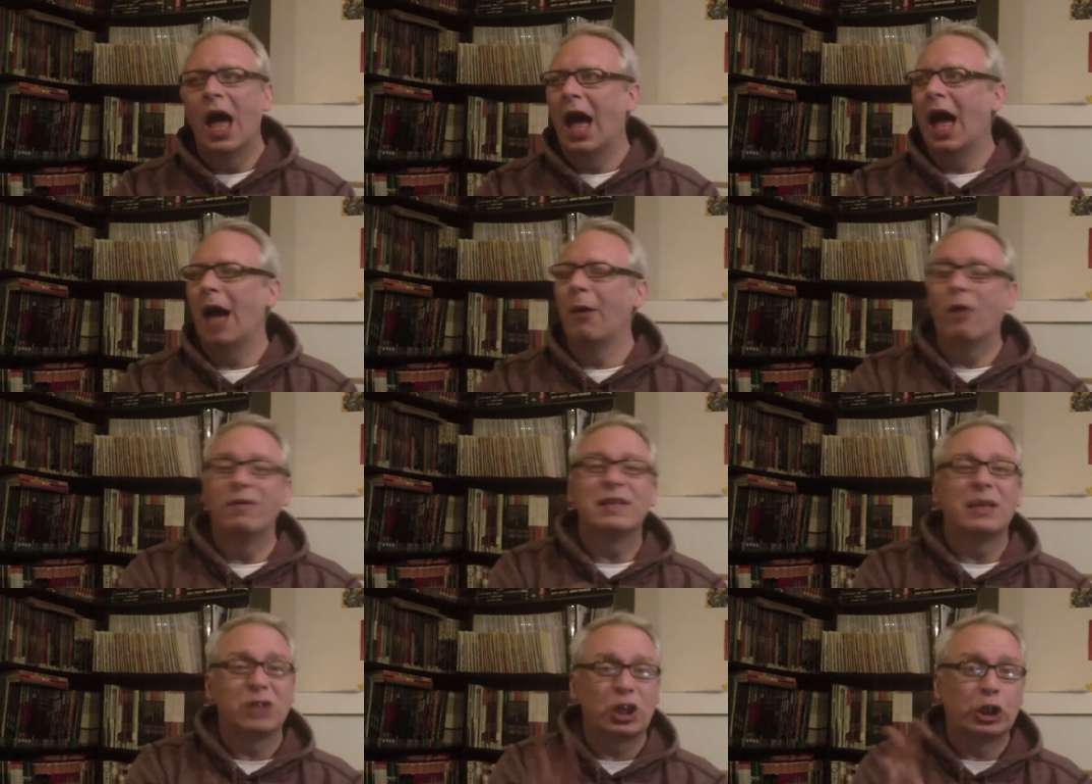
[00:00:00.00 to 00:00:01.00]
Uh,
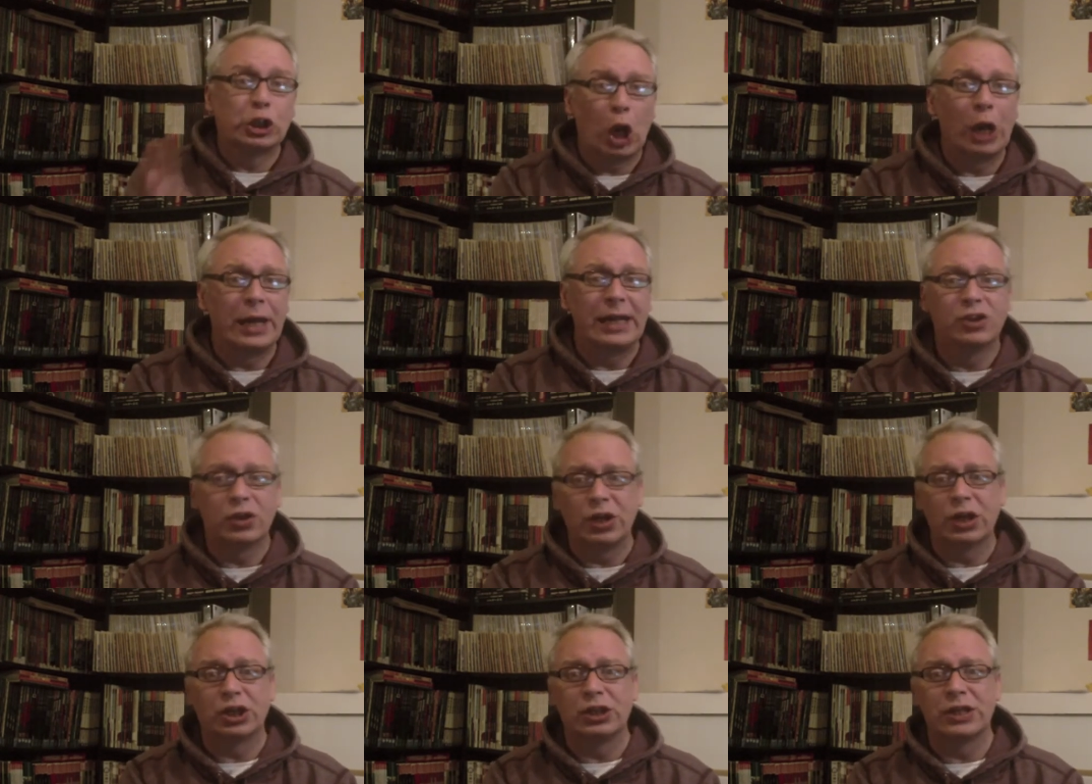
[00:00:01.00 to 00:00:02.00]
obviously, it was a solid
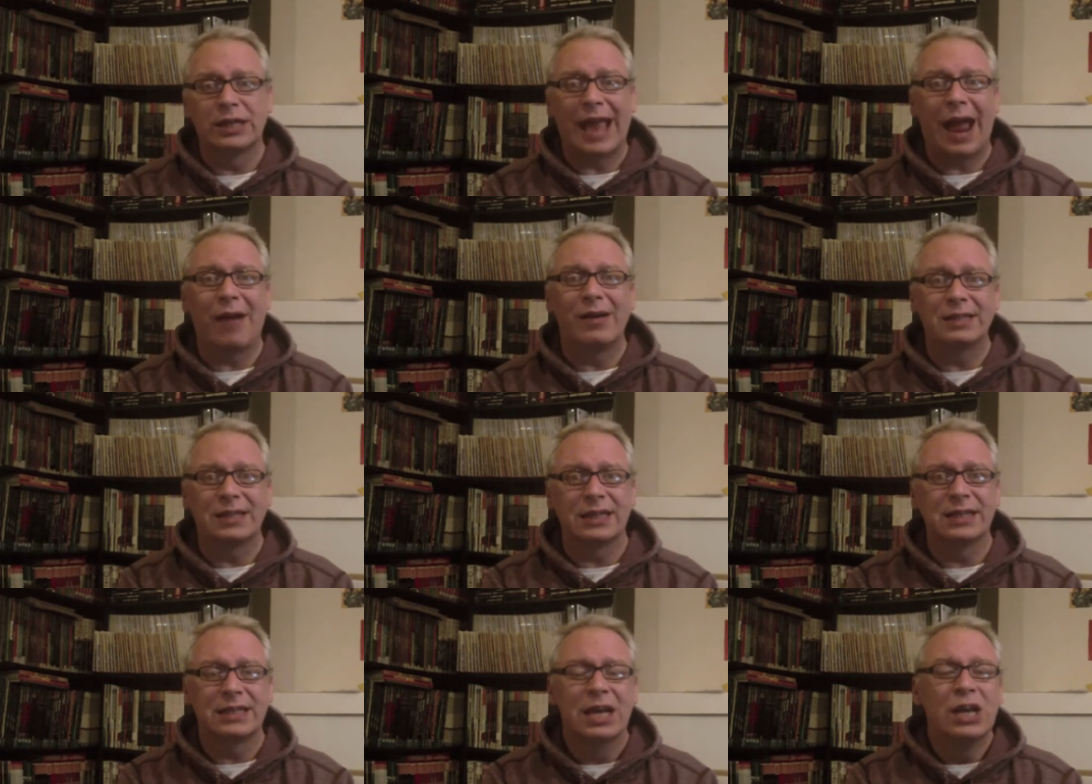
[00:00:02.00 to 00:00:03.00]
introduction to the
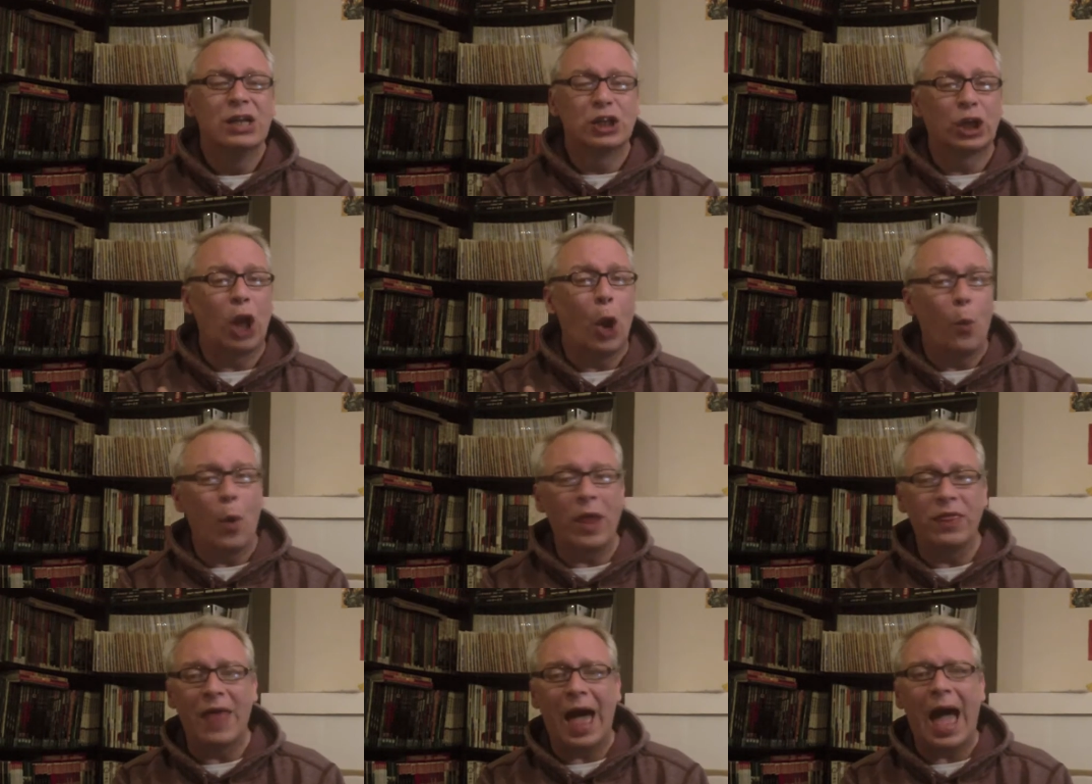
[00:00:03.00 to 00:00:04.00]
characters to go
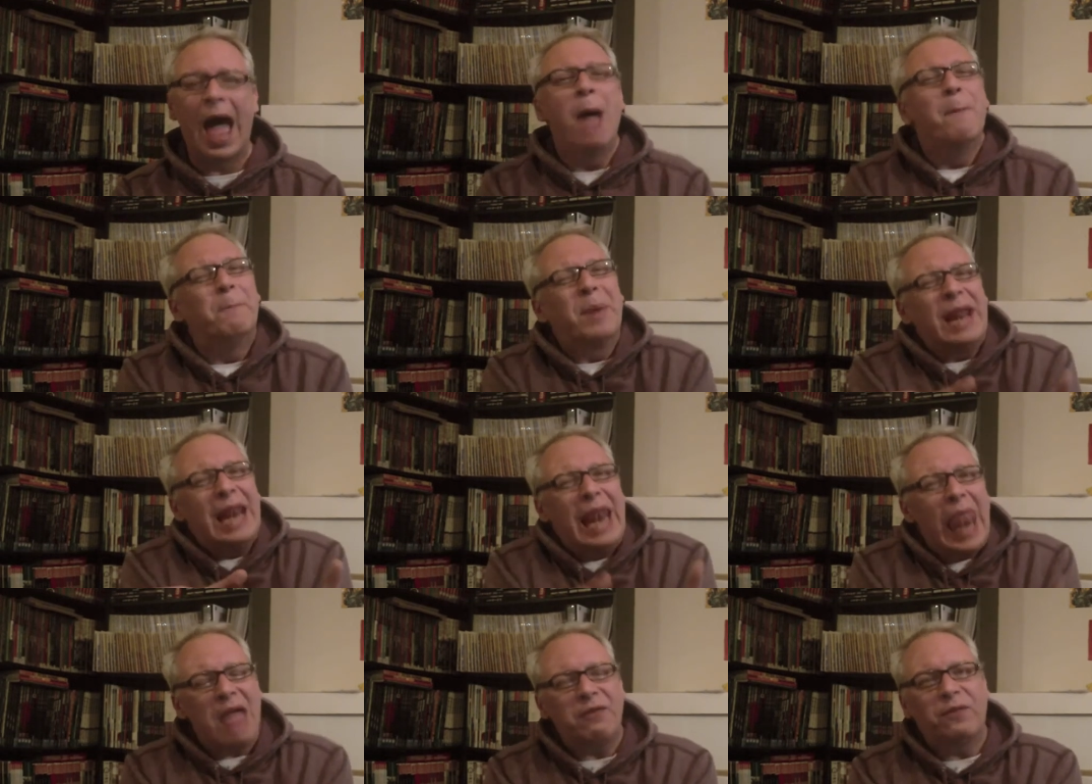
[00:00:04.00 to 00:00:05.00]
with that, but it
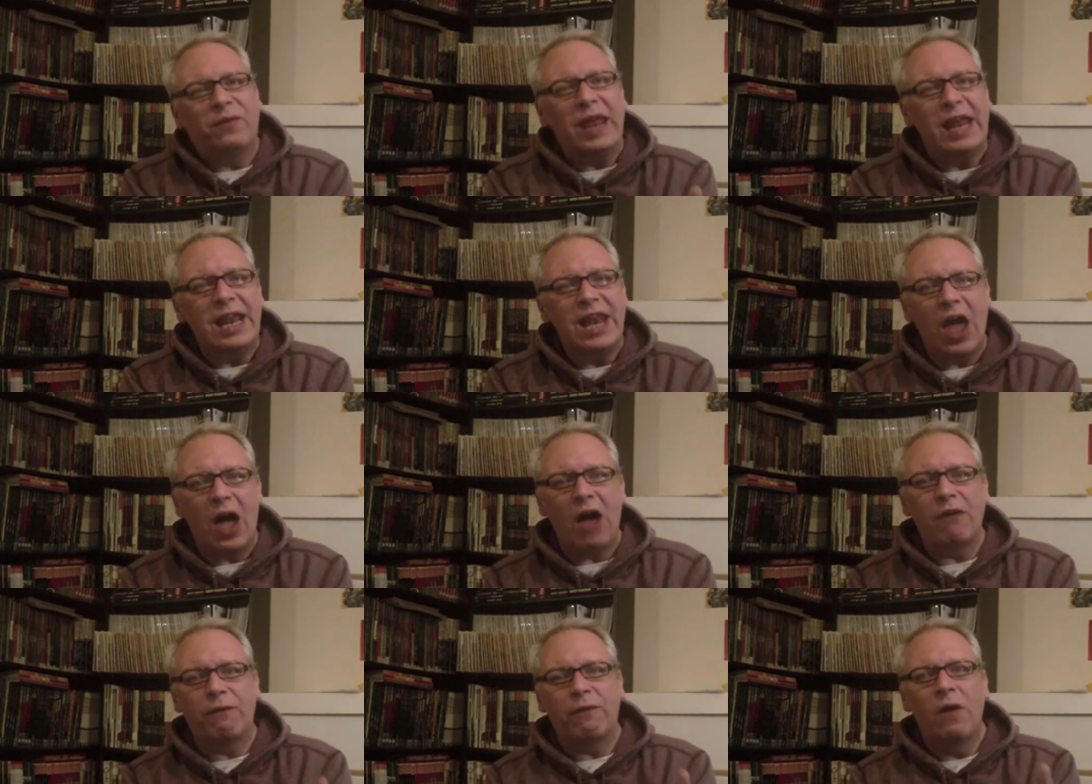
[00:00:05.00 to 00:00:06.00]
left
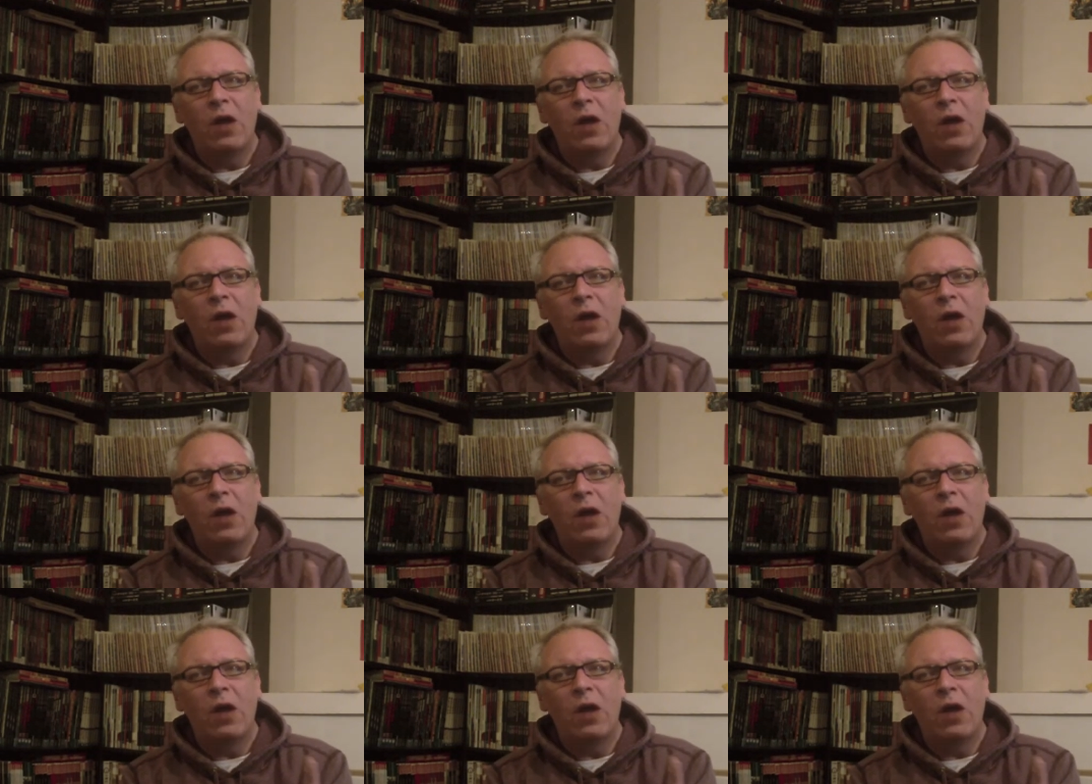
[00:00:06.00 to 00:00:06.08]
enough.